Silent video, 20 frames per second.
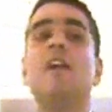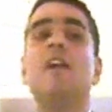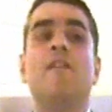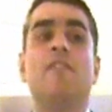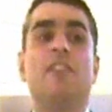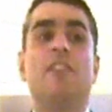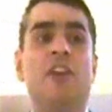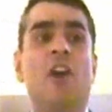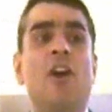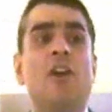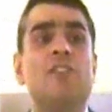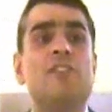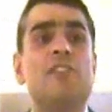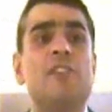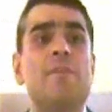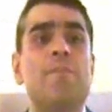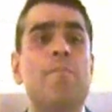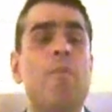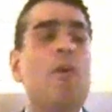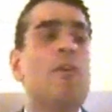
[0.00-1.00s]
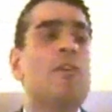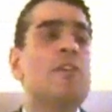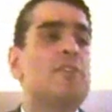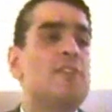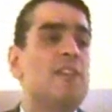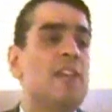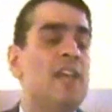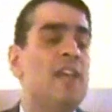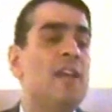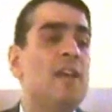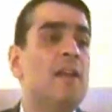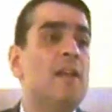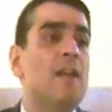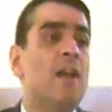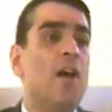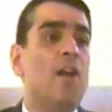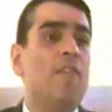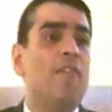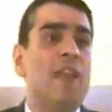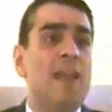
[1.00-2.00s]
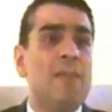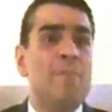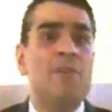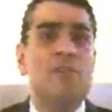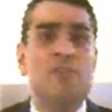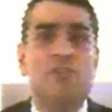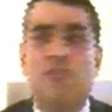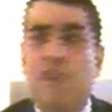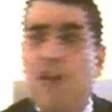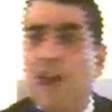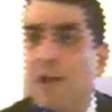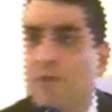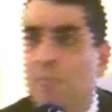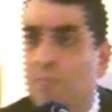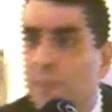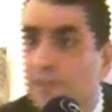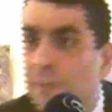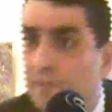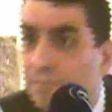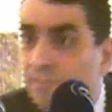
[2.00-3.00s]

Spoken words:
of the Nazi policy of Lebensraum.